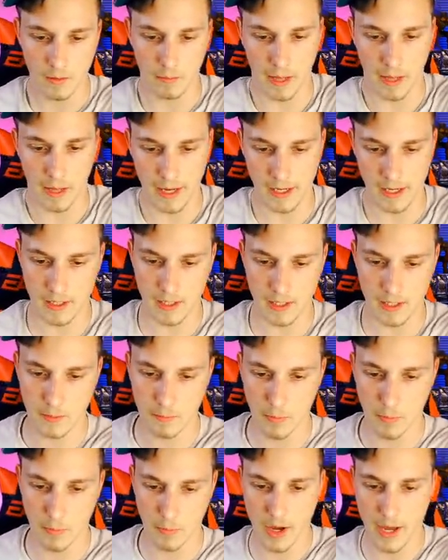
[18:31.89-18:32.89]
Pegasus
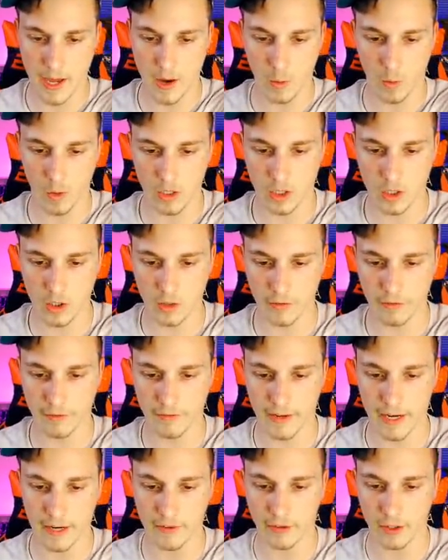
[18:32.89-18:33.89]
Boy, what's your
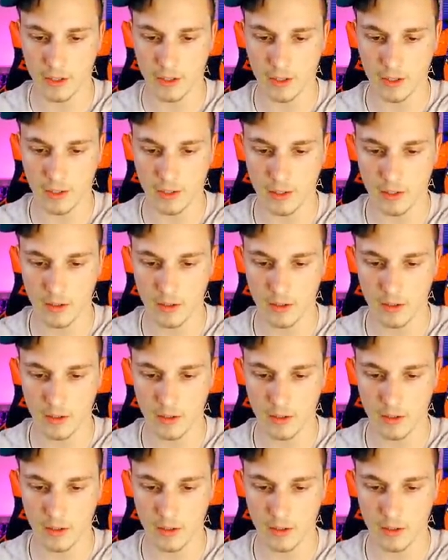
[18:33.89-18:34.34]
favorite?